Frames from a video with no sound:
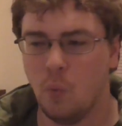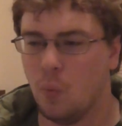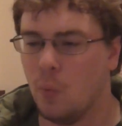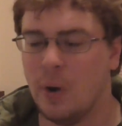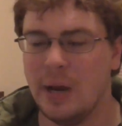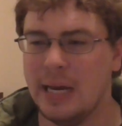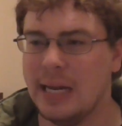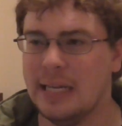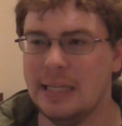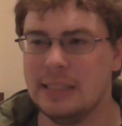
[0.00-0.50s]

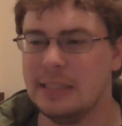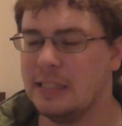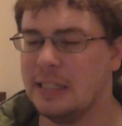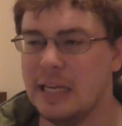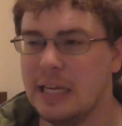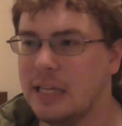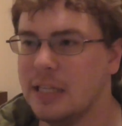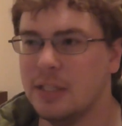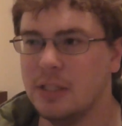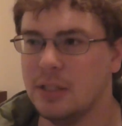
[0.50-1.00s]
When he
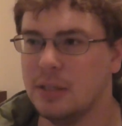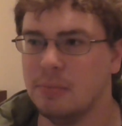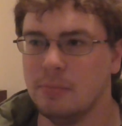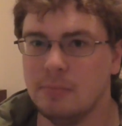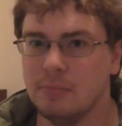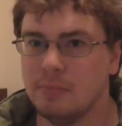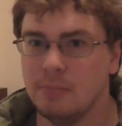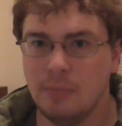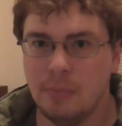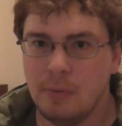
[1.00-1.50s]

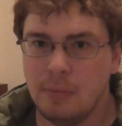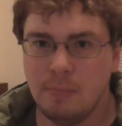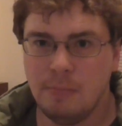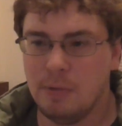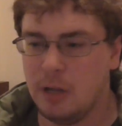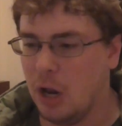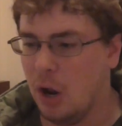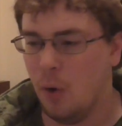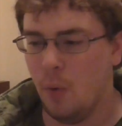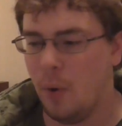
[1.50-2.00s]
sees,
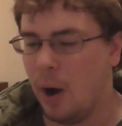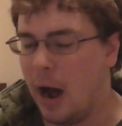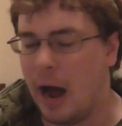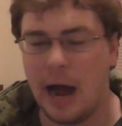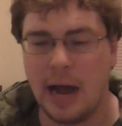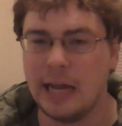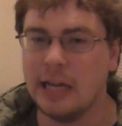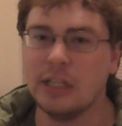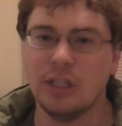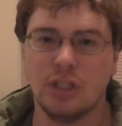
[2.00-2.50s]
you know,
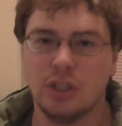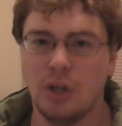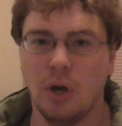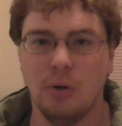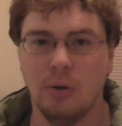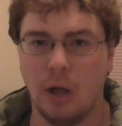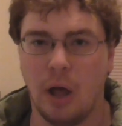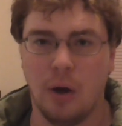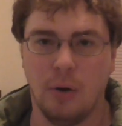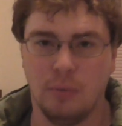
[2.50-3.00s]
Aya
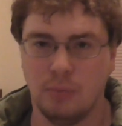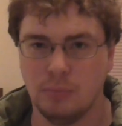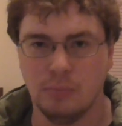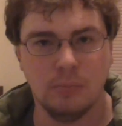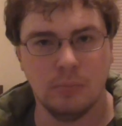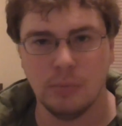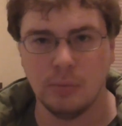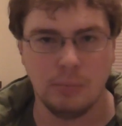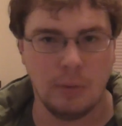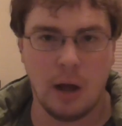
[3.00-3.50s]
Solo,
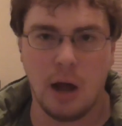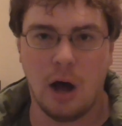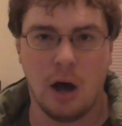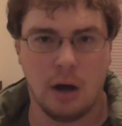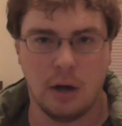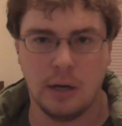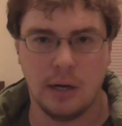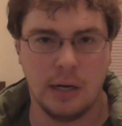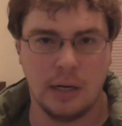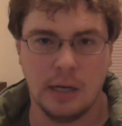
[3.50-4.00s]

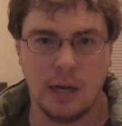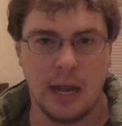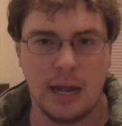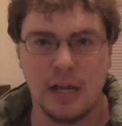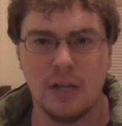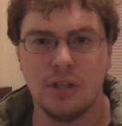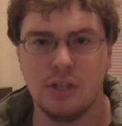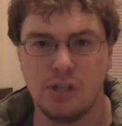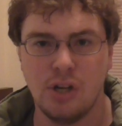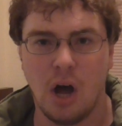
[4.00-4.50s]
Han and
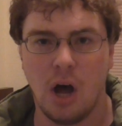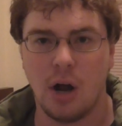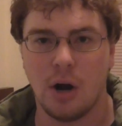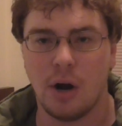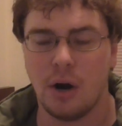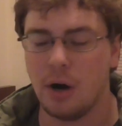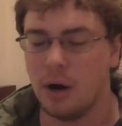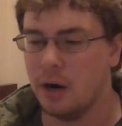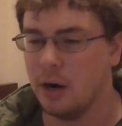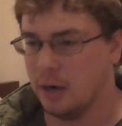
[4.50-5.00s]
Leia's
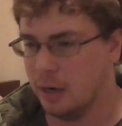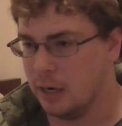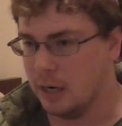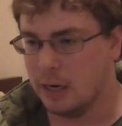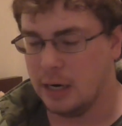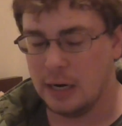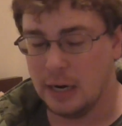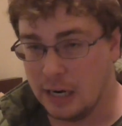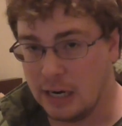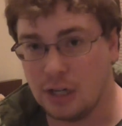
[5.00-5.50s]
daughter,
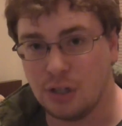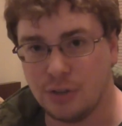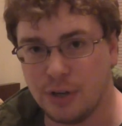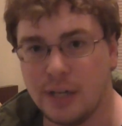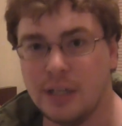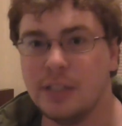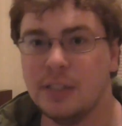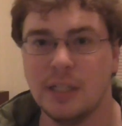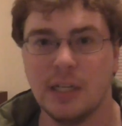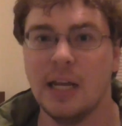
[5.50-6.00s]
he
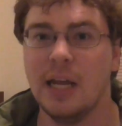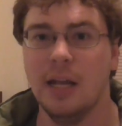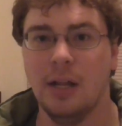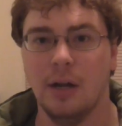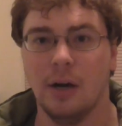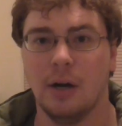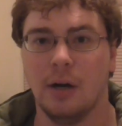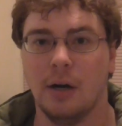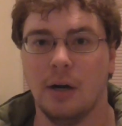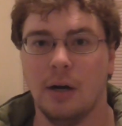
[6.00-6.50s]
tries to
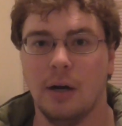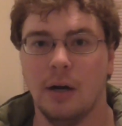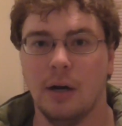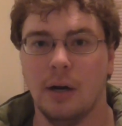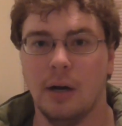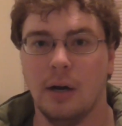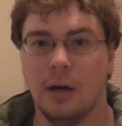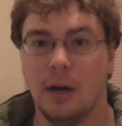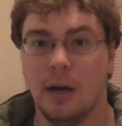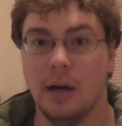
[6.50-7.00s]
kill her.
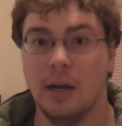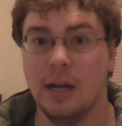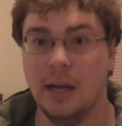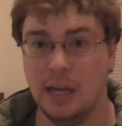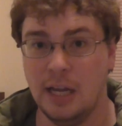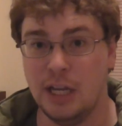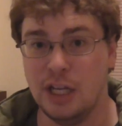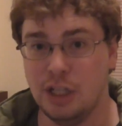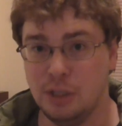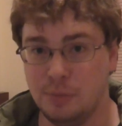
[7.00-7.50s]

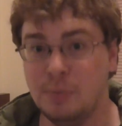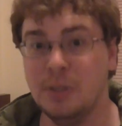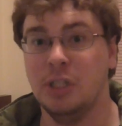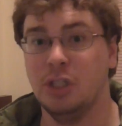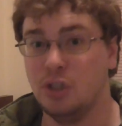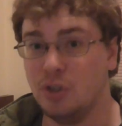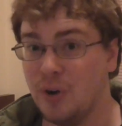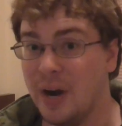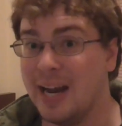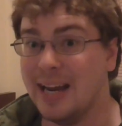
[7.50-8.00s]
He's
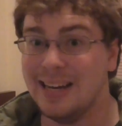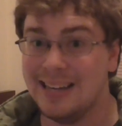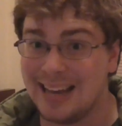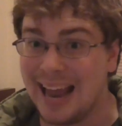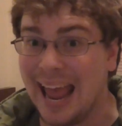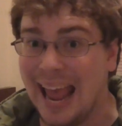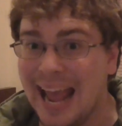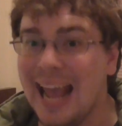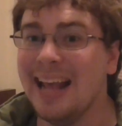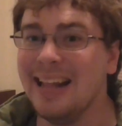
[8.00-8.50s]
been trained
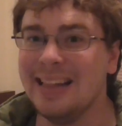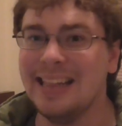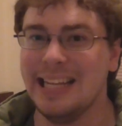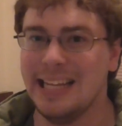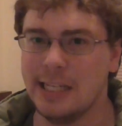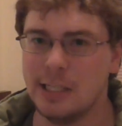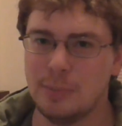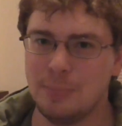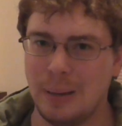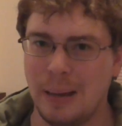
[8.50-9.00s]
to hate
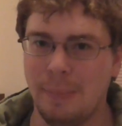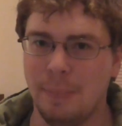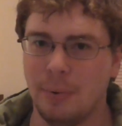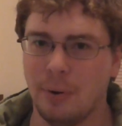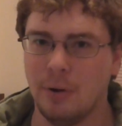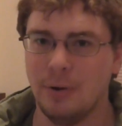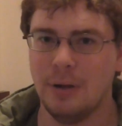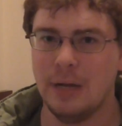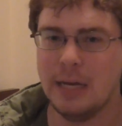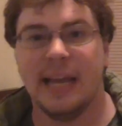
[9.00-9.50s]
these
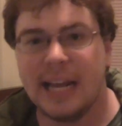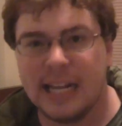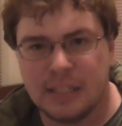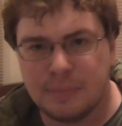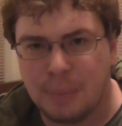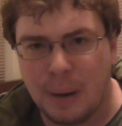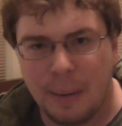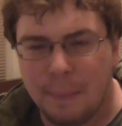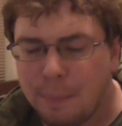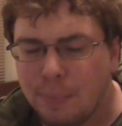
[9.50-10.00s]
people.
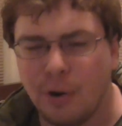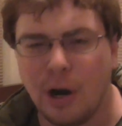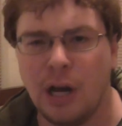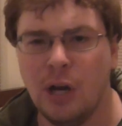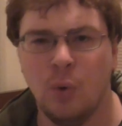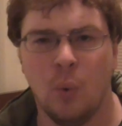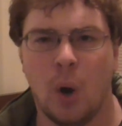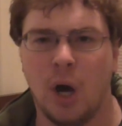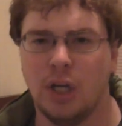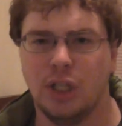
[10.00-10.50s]
He's been
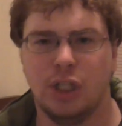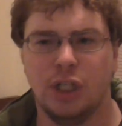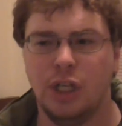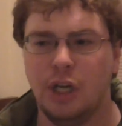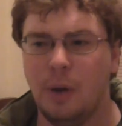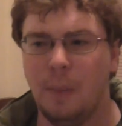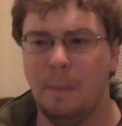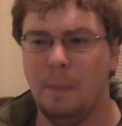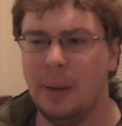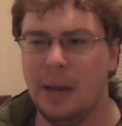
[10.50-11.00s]
brainwashed
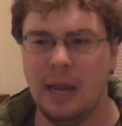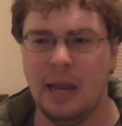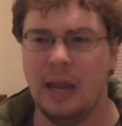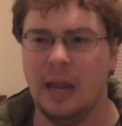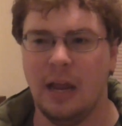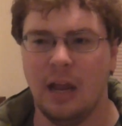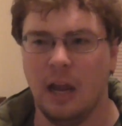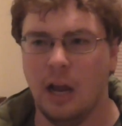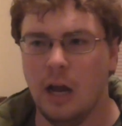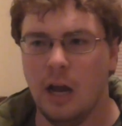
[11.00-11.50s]
into
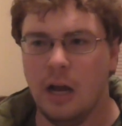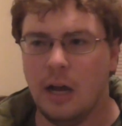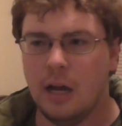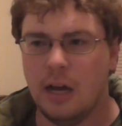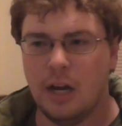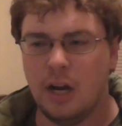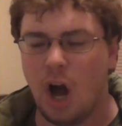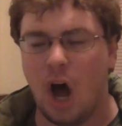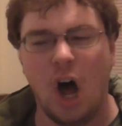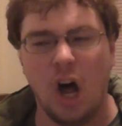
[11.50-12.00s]
being
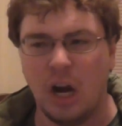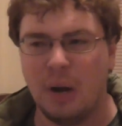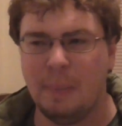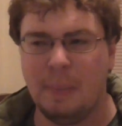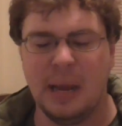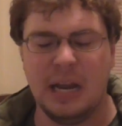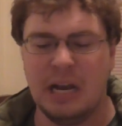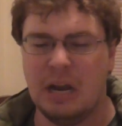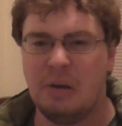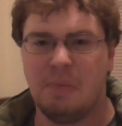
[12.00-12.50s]
an
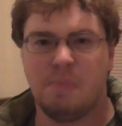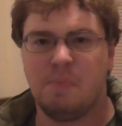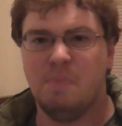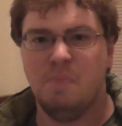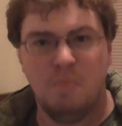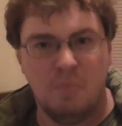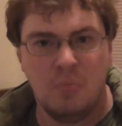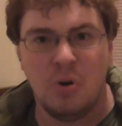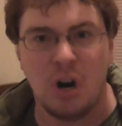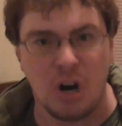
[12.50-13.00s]
automated
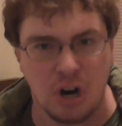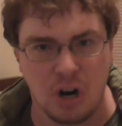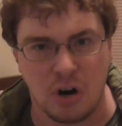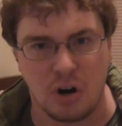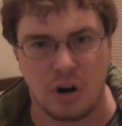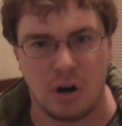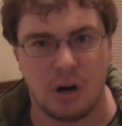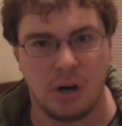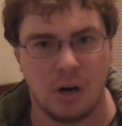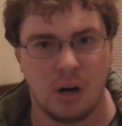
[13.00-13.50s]

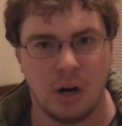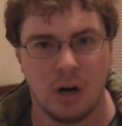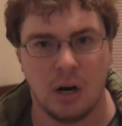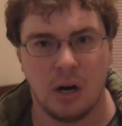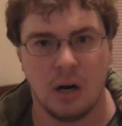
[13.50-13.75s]
murderer.